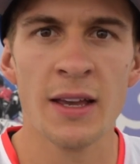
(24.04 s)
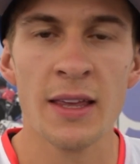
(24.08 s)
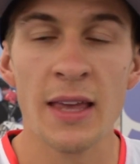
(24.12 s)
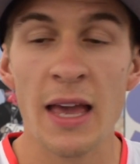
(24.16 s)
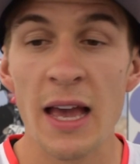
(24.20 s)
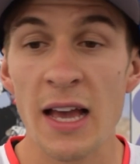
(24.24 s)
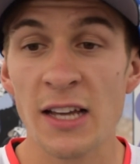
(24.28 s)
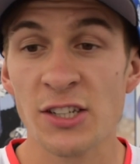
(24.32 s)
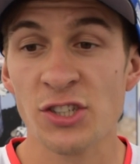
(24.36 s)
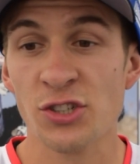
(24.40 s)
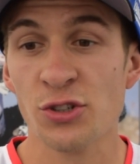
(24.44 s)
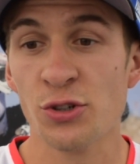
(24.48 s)

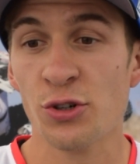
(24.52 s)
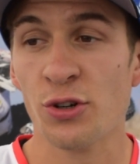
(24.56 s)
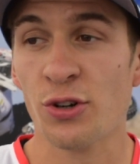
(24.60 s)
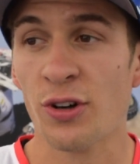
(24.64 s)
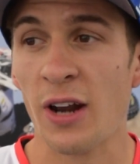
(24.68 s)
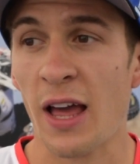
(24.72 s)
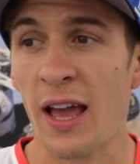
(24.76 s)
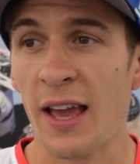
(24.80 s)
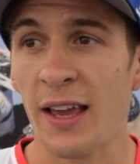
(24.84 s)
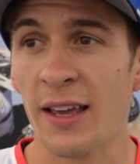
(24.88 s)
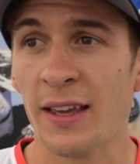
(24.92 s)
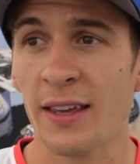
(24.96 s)
yeah
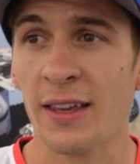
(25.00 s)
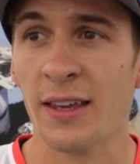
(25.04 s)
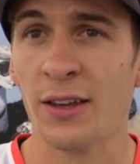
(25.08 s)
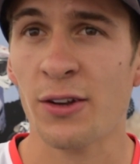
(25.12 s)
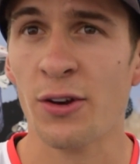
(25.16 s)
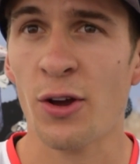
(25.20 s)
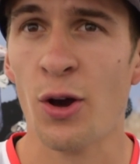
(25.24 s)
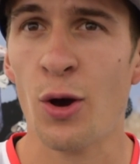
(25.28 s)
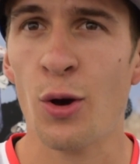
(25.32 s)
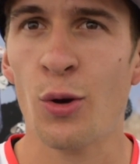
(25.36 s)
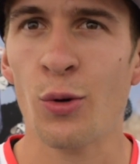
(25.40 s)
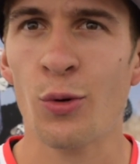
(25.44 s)
sure like
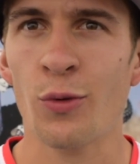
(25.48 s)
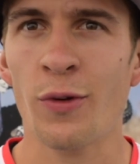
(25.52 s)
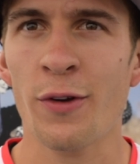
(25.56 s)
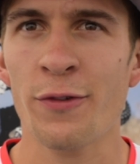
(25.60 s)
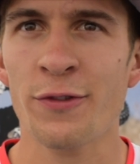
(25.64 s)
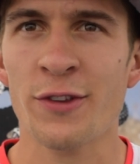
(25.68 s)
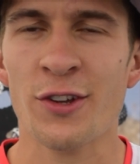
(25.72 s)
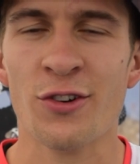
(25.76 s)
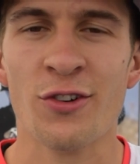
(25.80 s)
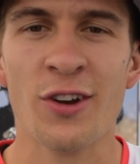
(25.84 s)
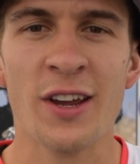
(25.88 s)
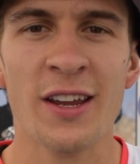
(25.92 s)
you know
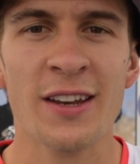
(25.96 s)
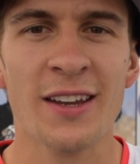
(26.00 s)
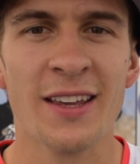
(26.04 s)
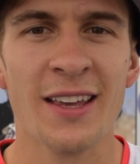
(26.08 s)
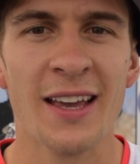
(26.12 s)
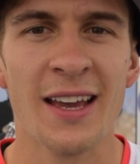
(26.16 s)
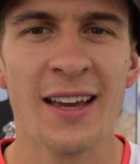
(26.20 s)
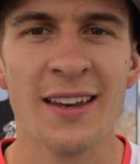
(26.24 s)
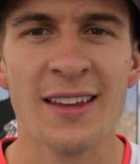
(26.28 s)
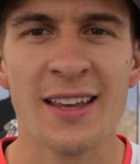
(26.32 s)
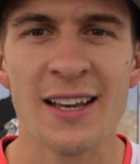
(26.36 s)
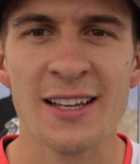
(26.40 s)
with the rain
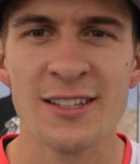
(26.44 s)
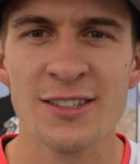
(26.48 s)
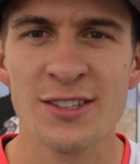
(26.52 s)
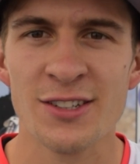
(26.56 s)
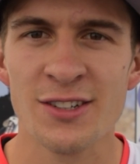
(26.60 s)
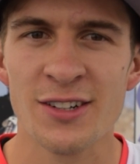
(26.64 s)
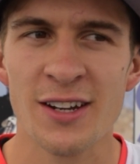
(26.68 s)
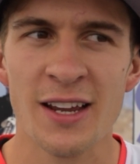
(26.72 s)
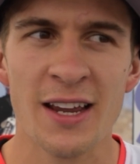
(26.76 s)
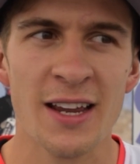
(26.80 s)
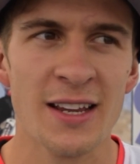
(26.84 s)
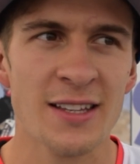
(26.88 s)
again
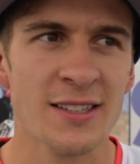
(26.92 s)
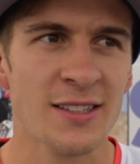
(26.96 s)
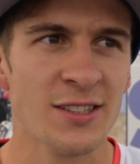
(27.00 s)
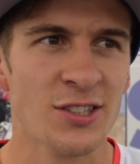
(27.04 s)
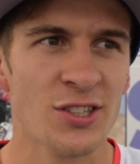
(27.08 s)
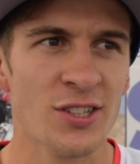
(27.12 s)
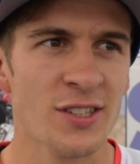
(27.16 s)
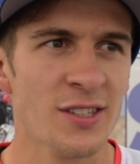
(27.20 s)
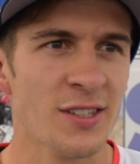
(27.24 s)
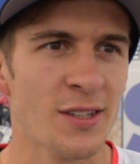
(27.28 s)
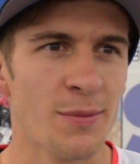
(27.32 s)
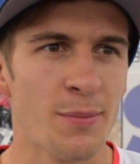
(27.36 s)
yesterday
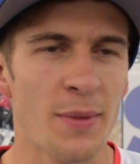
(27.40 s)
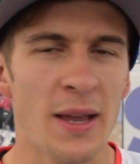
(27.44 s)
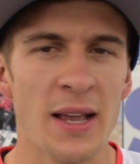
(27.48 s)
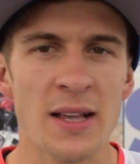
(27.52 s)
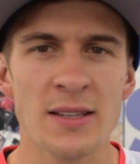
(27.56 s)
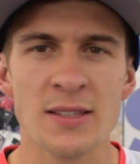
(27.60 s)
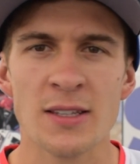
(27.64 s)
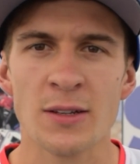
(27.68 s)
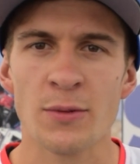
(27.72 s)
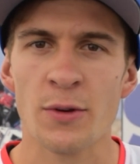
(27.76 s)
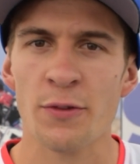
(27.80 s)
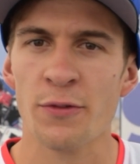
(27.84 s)
it's just
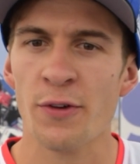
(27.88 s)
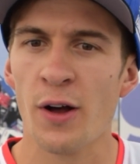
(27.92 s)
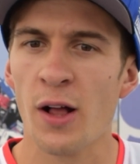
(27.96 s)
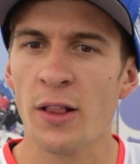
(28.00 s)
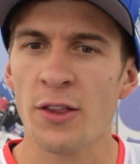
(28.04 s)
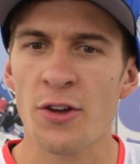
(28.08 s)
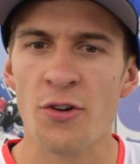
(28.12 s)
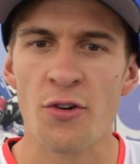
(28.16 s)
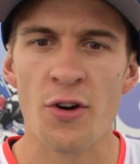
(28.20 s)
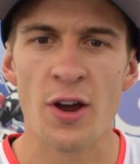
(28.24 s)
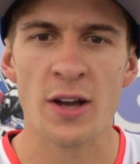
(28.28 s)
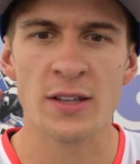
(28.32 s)
amazing with
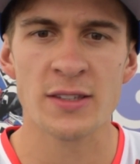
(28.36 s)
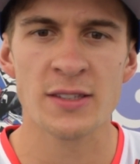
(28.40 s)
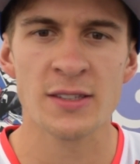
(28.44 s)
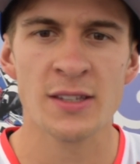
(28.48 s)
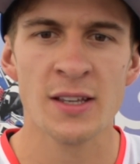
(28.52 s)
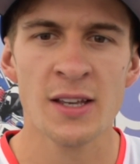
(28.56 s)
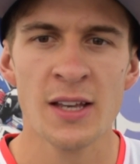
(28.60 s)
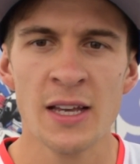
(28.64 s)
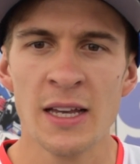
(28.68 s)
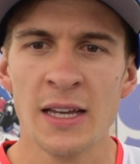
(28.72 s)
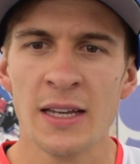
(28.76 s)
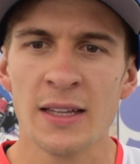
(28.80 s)
all the ruts
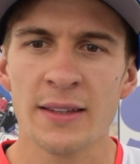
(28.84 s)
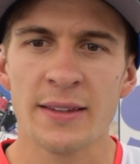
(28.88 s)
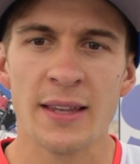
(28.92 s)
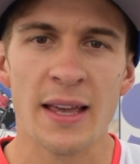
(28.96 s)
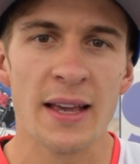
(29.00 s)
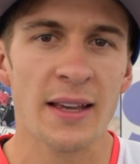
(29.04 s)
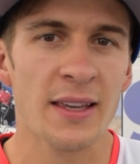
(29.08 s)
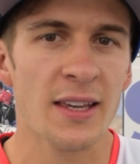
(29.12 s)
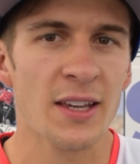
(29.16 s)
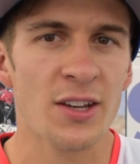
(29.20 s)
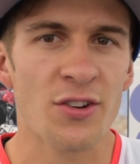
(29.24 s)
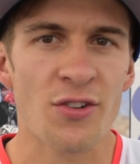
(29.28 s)

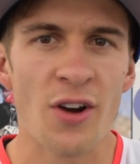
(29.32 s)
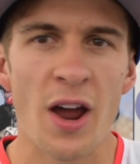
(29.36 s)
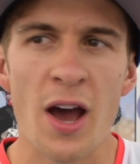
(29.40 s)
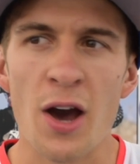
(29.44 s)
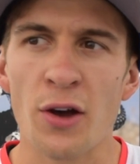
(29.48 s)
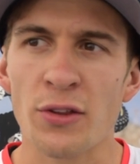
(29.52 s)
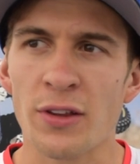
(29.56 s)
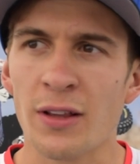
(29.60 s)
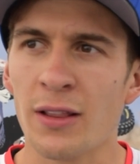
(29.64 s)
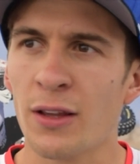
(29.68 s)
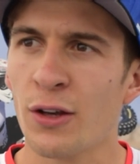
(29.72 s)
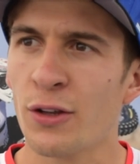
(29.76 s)
tacky
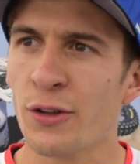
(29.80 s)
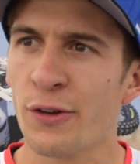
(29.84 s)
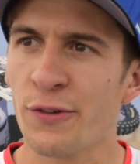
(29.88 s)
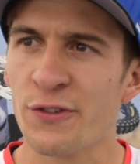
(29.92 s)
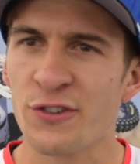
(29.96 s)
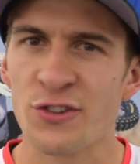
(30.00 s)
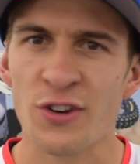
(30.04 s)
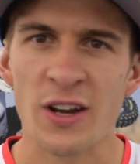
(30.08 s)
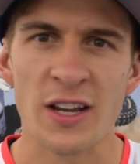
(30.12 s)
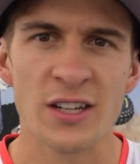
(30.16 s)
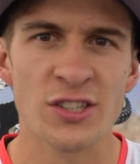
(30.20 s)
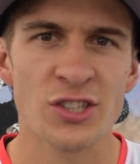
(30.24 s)
ground a lot of
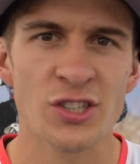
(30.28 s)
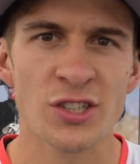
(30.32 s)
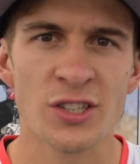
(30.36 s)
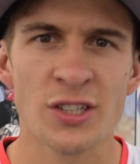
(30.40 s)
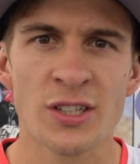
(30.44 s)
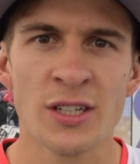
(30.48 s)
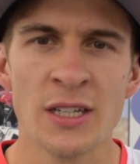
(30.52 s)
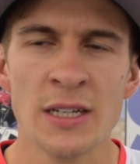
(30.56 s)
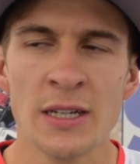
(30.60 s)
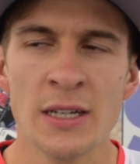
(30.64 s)
traction